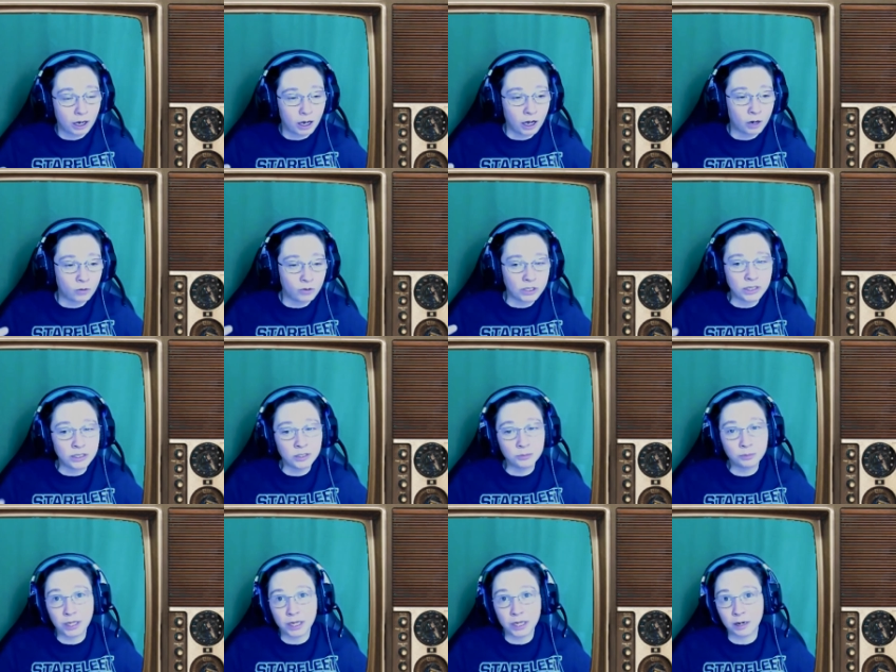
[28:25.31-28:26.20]
which I do
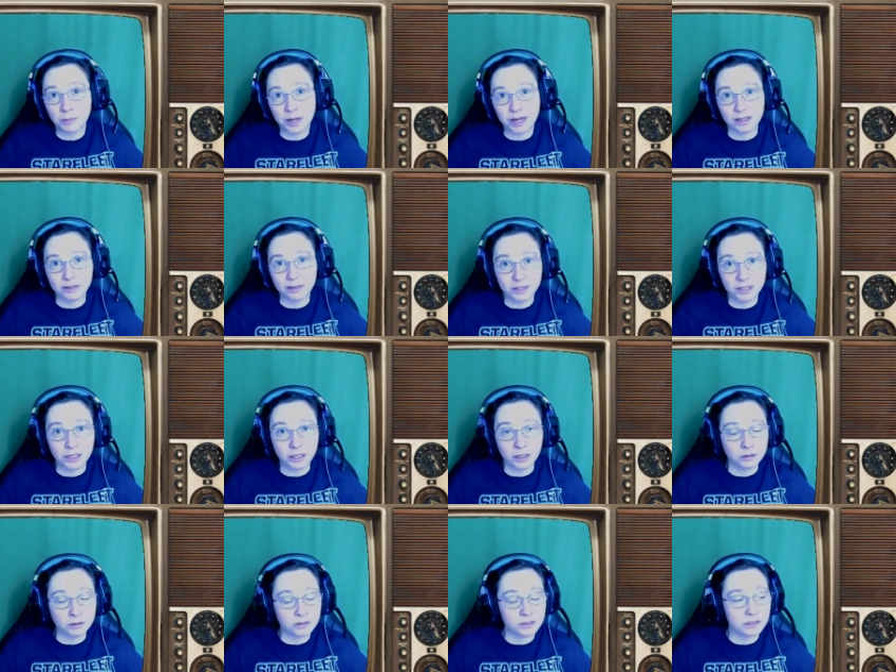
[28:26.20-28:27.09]
plan on making a
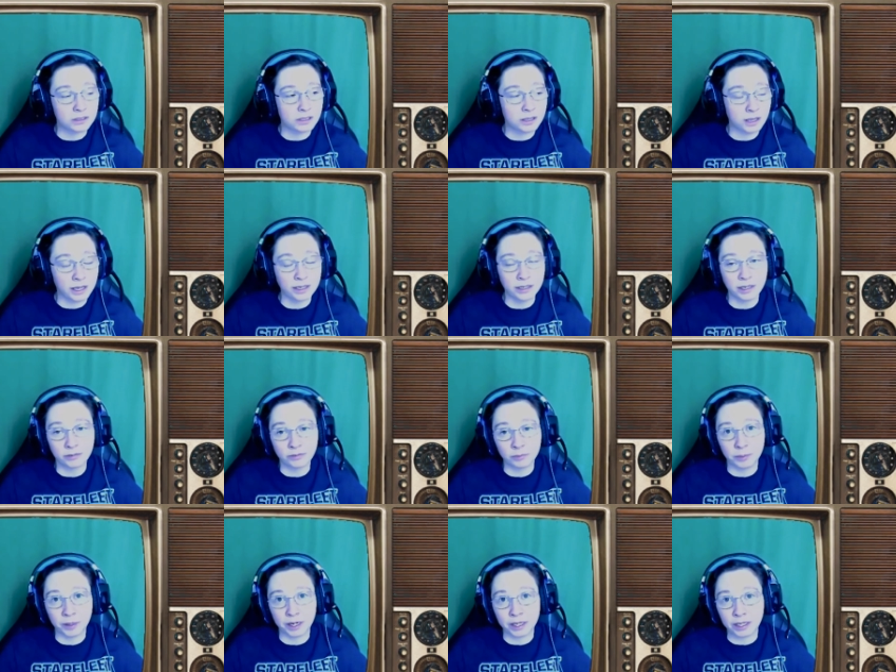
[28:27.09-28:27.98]
video to thank
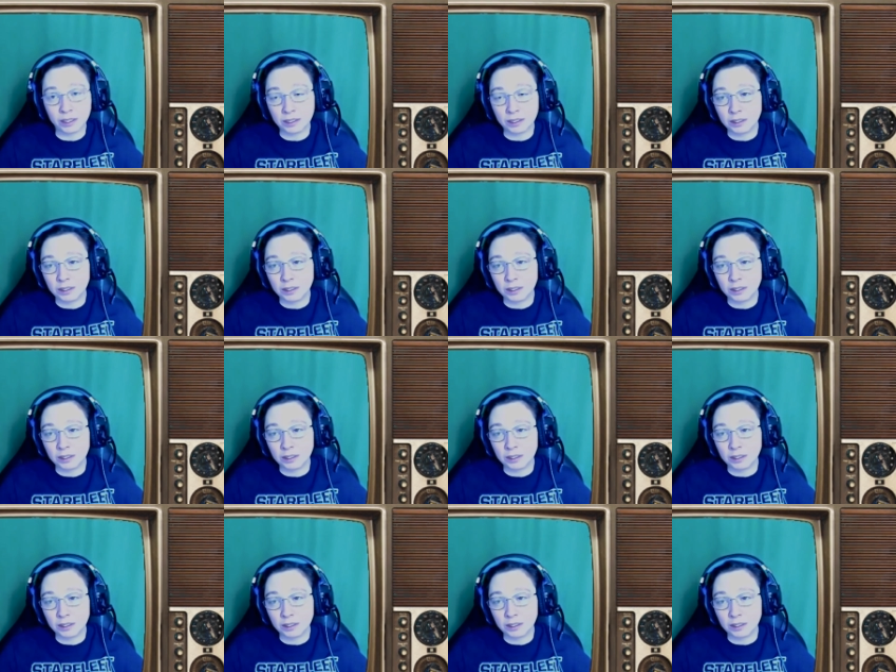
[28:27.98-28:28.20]
everybody,